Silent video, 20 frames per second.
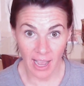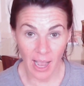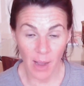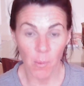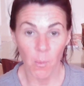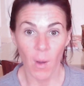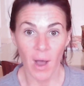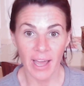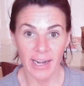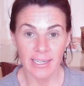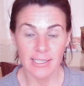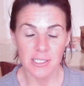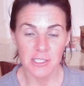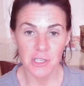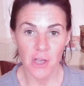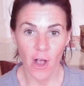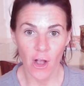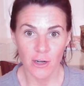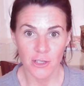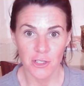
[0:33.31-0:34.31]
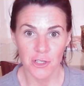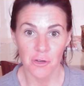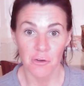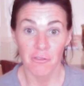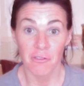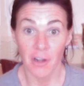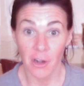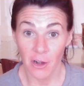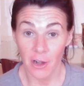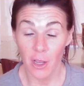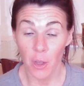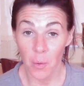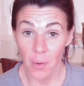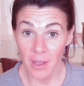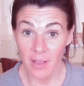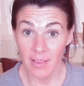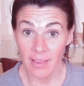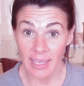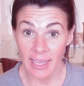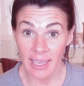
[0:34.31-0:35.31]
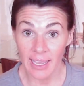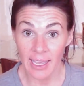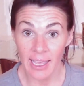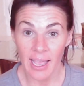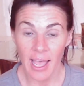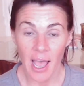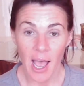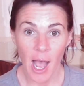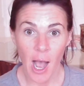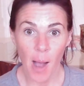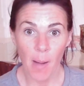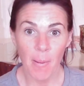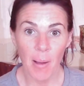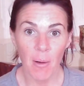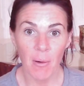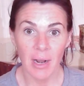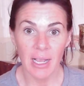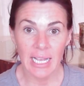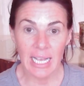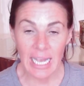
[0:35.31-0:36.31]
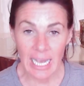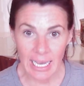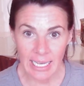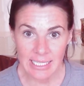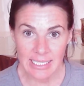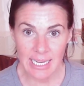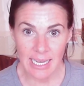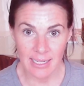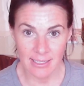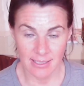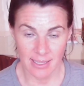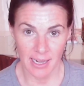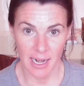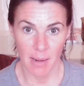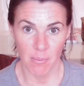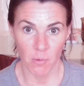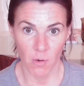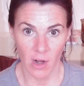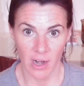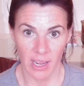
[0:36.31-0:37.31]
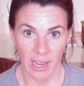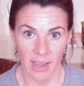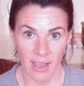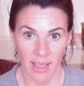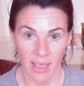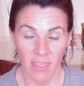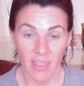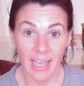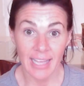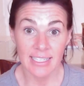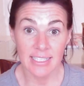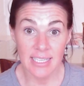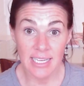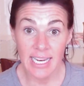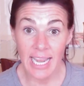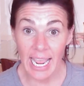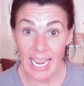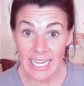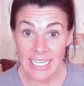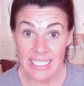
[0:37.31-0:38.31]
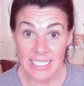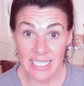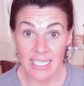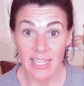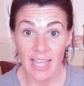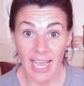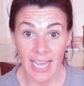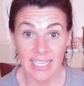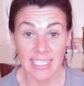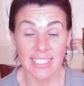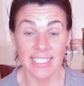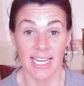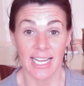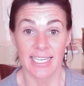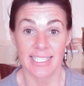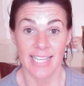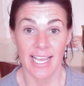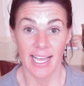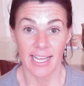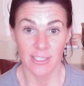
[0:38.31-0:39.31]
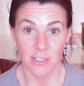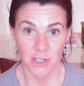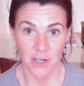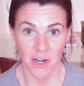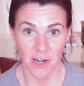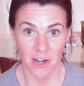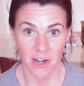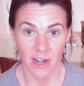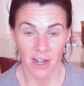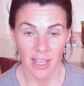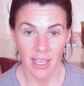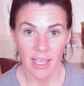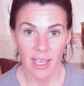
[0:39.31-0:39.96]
I wanted to talk to you very quickly about a contest that I'm running that today is the last day to enter.